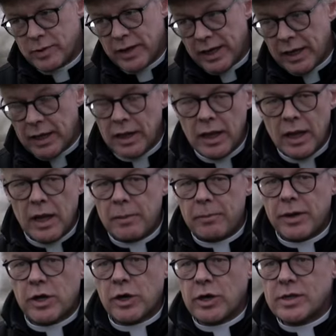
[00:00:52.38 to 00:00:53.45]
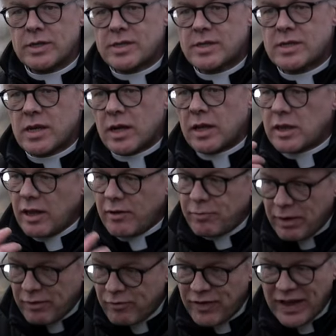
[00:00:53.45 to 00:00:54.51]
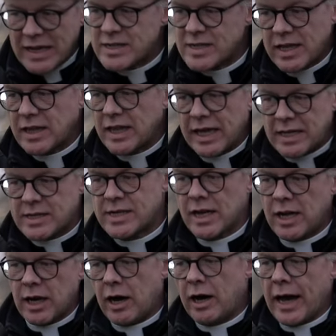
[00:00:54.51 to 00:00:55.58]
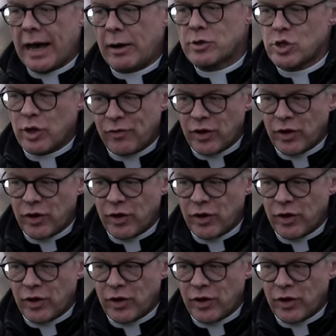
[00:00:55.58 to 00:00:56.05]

with other faith communities, Grassroots strives to